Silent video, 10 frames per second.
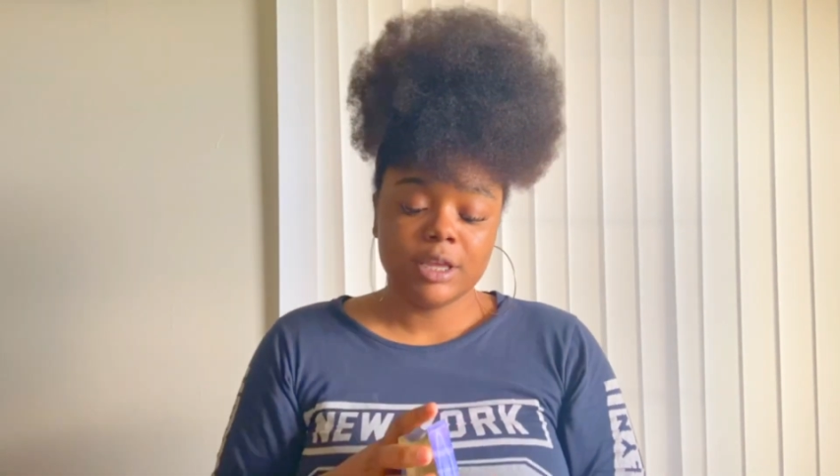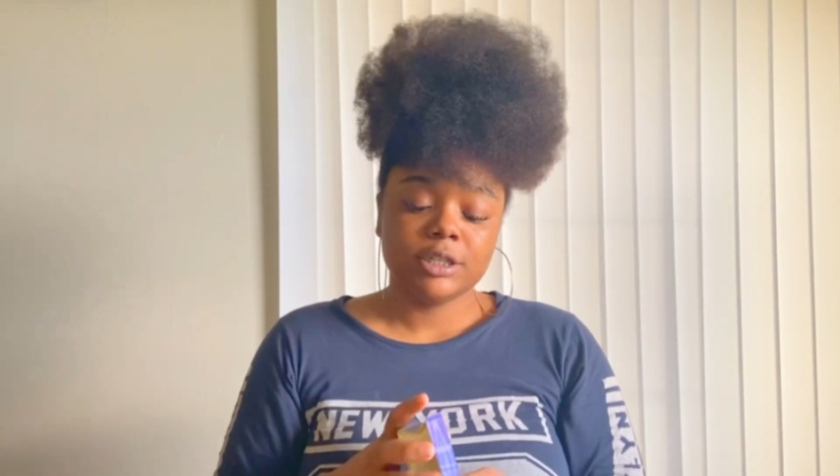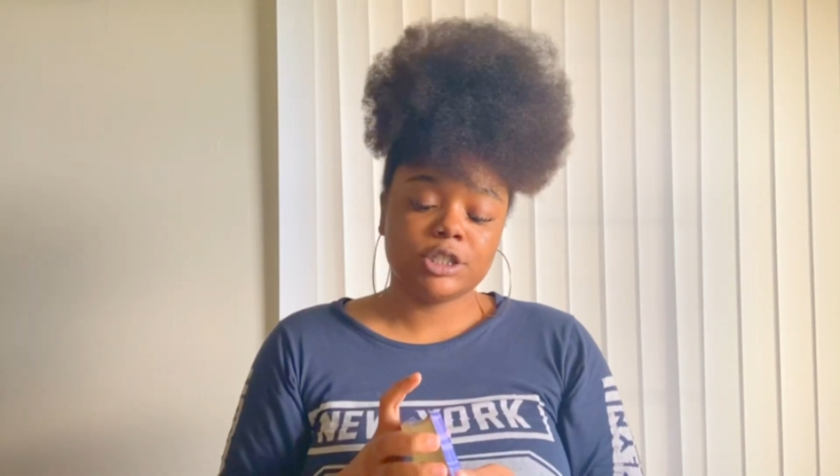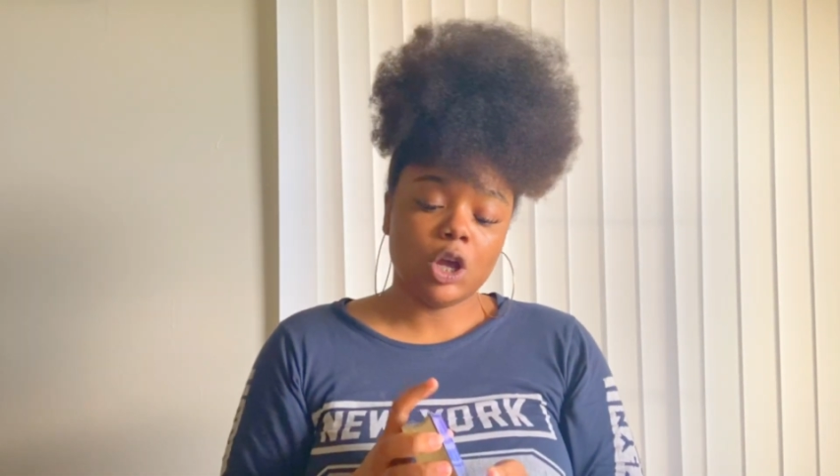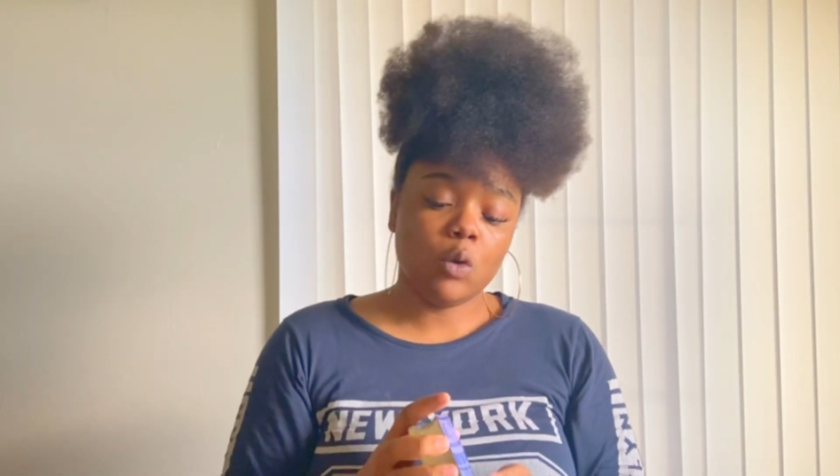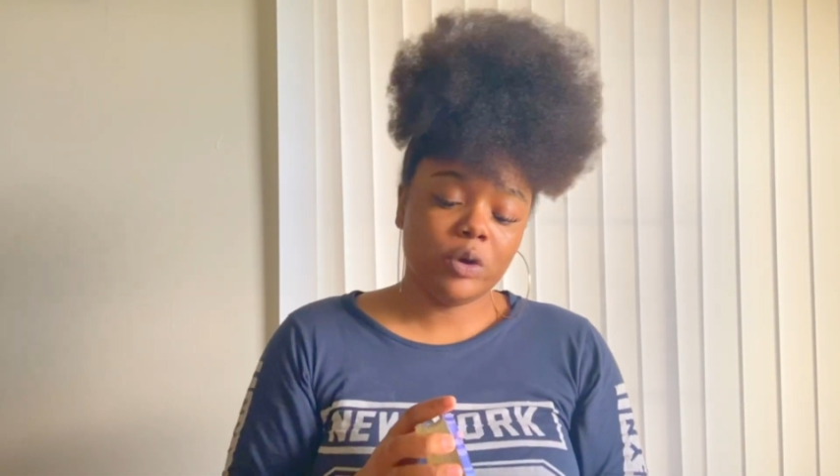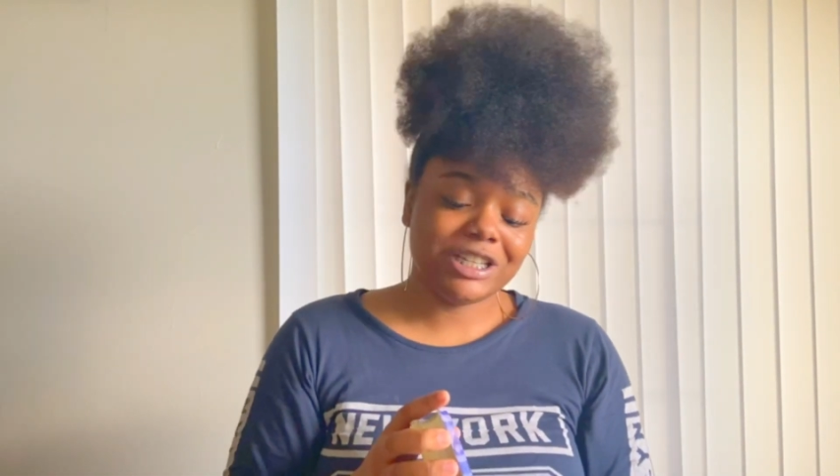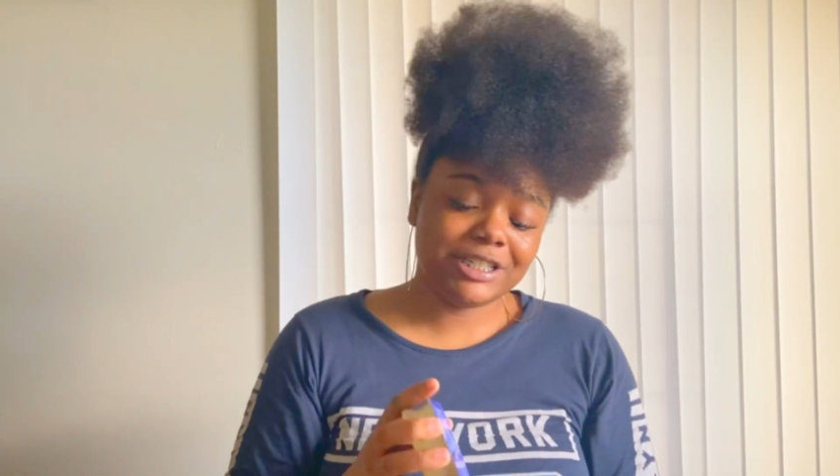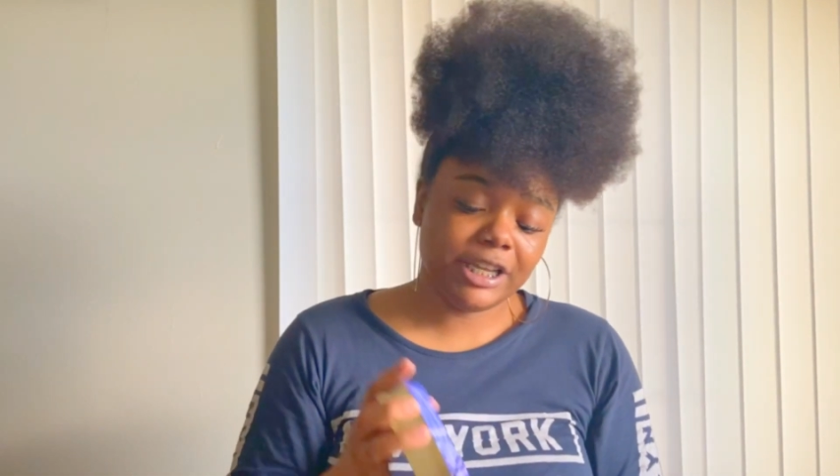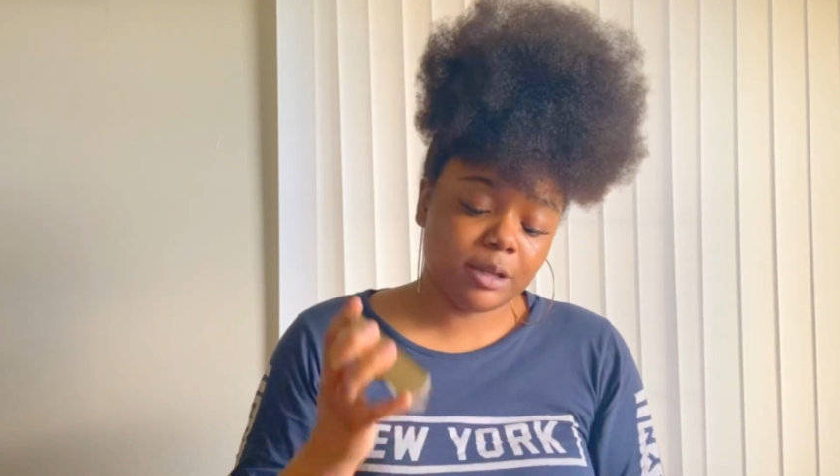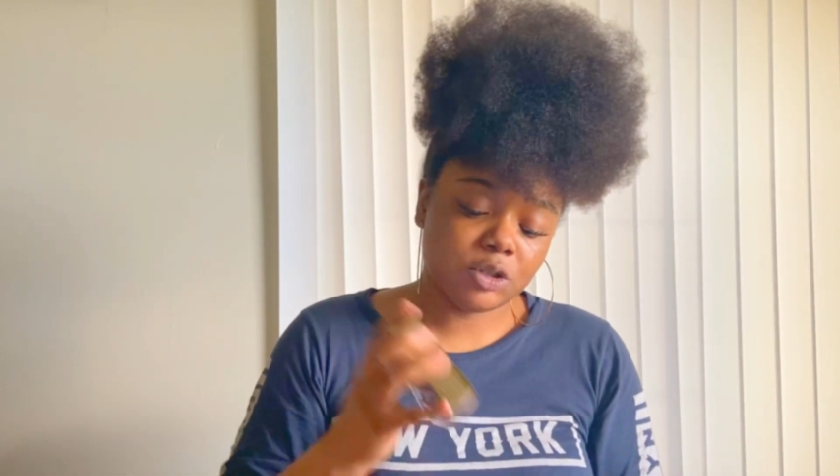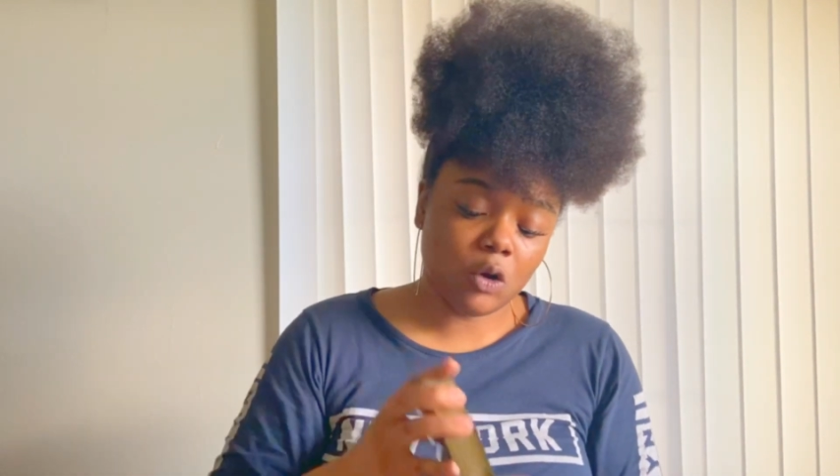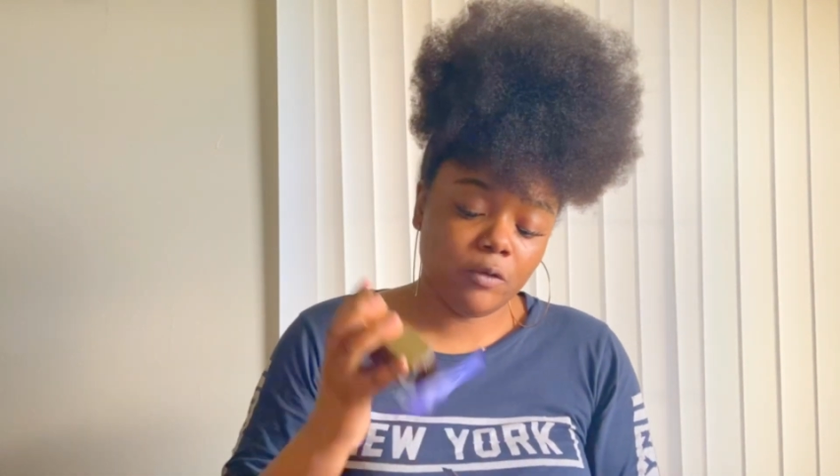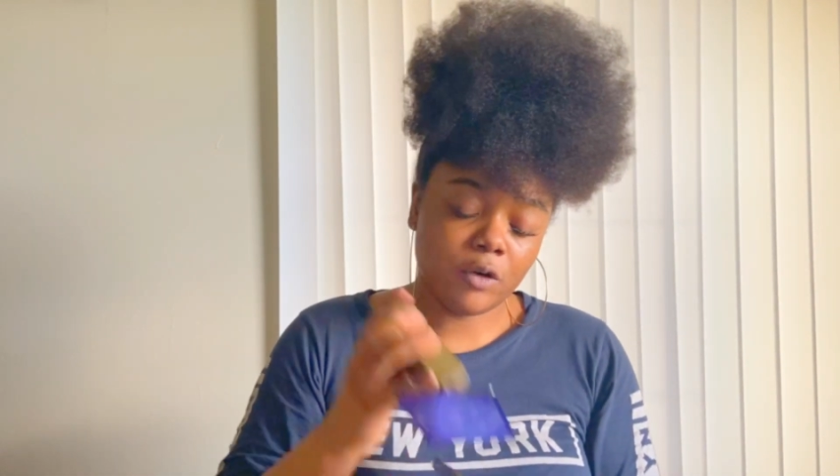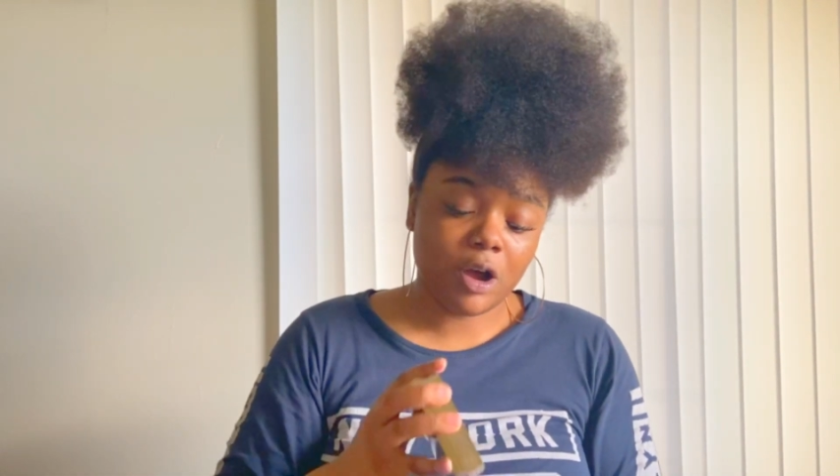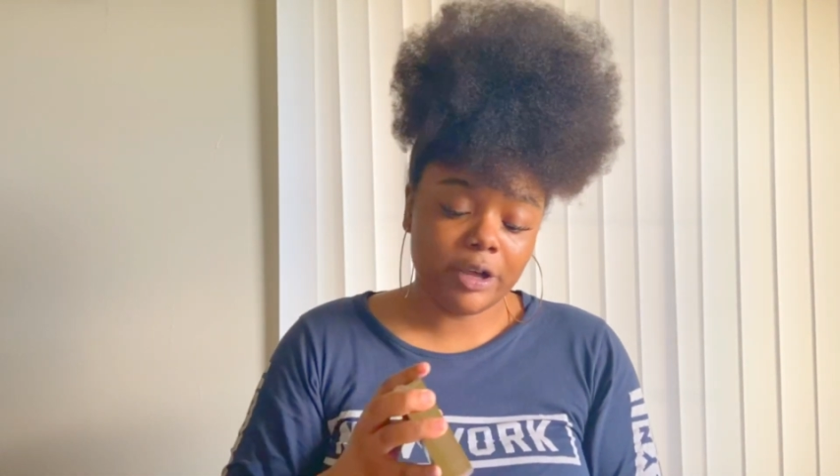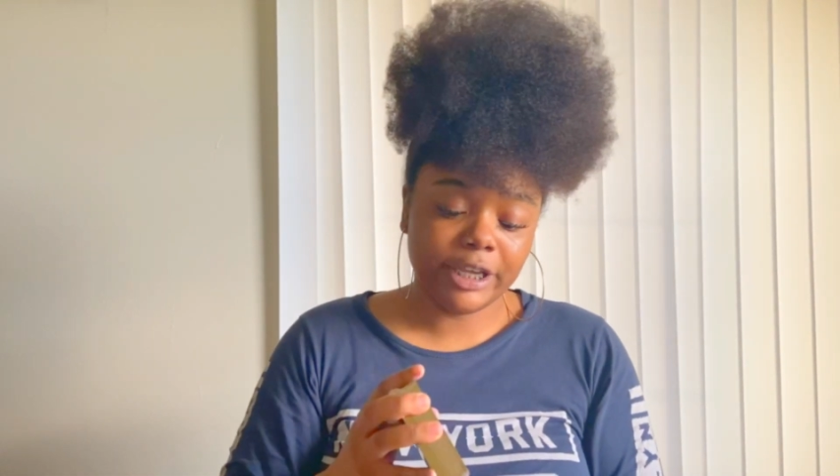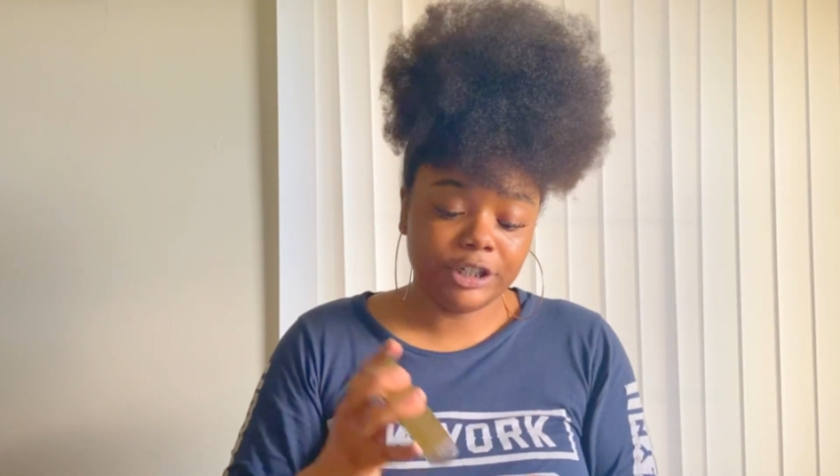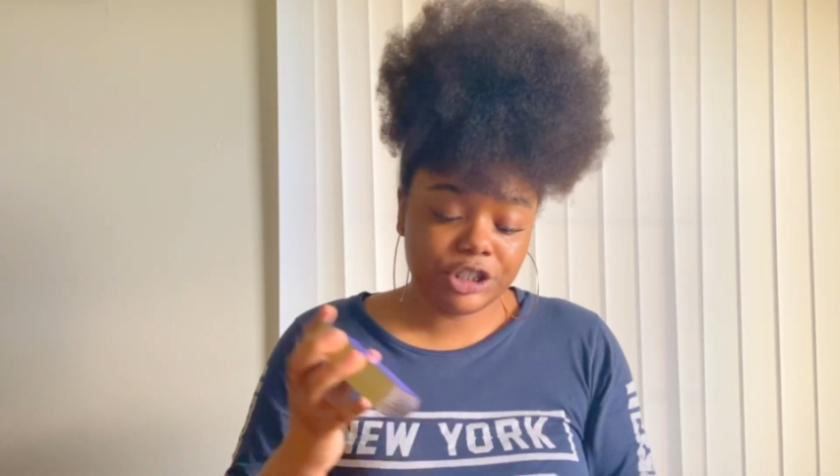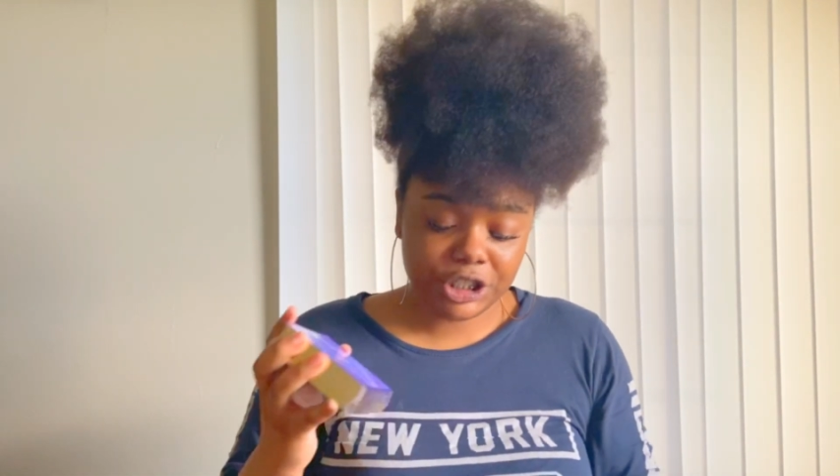So what is DM's overall
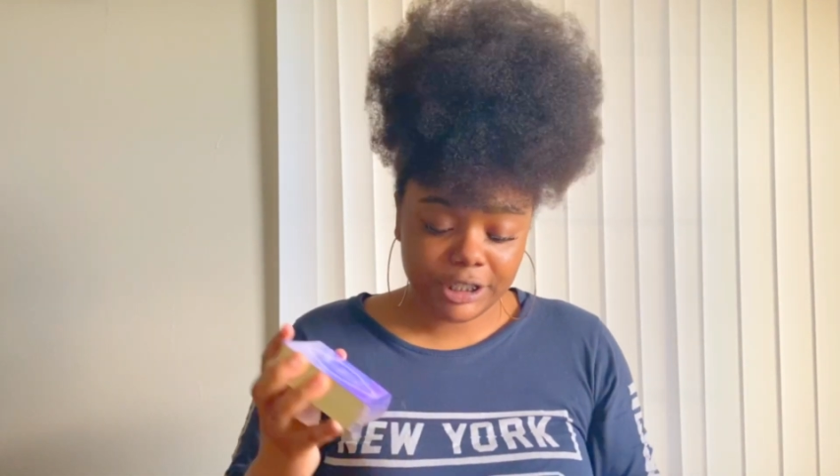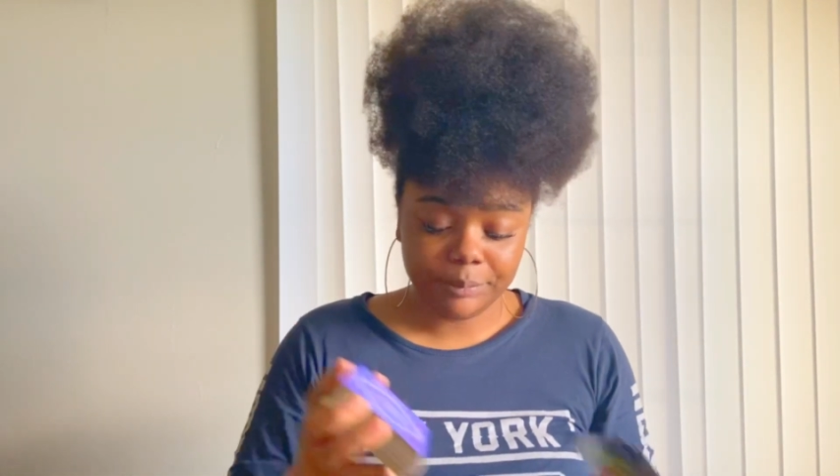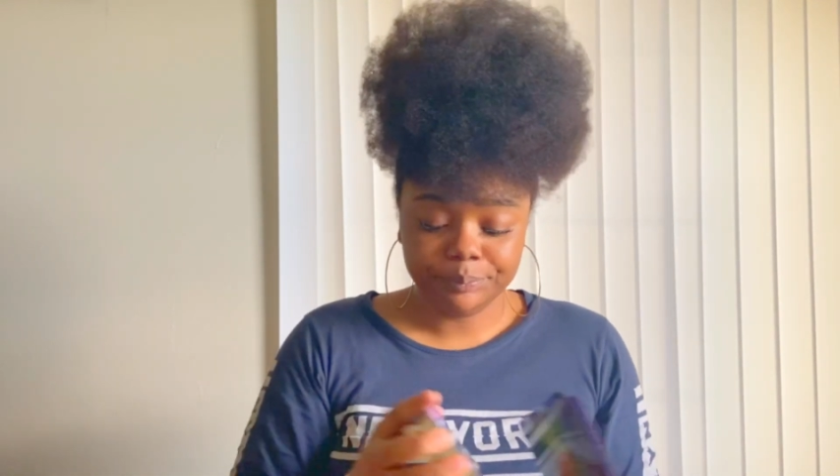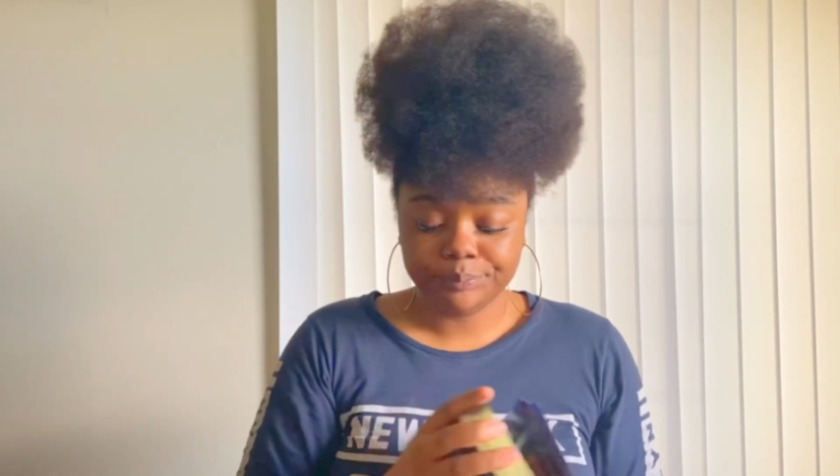energy?